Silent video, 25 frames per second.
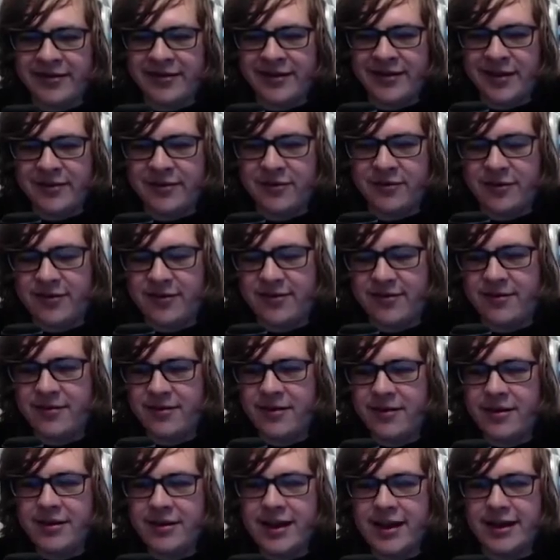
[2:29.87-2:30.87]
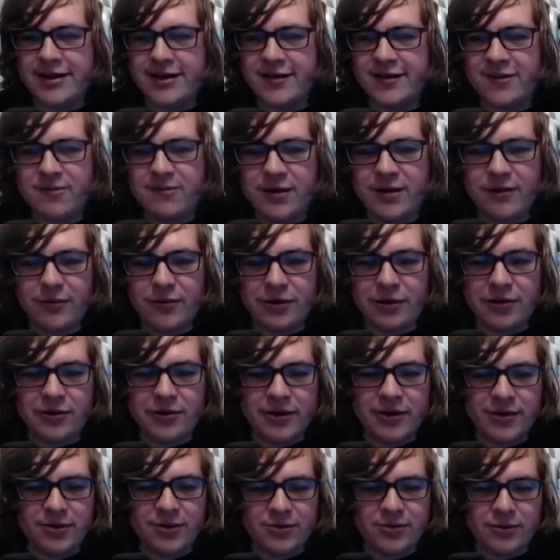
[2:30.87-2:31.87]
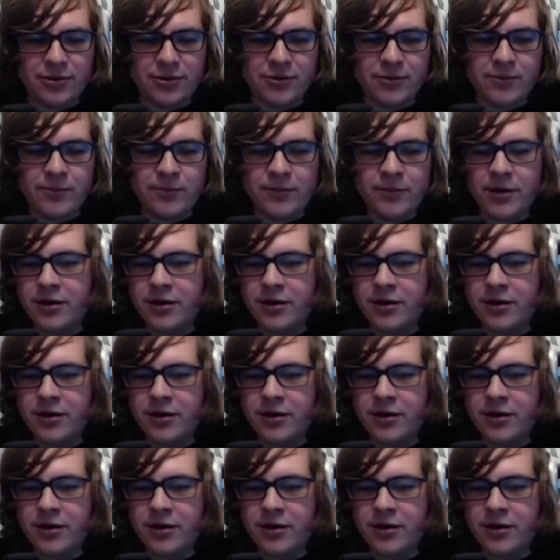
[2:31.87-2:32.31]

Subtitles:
and also just gain a lot of speed while going through